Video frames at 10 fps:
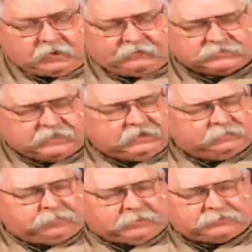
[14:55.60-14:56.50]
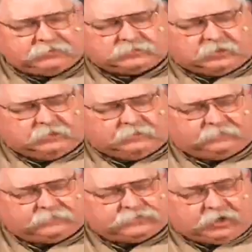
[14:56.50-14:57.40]
seen pictures
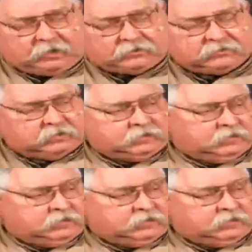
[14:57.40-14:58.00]
of chucks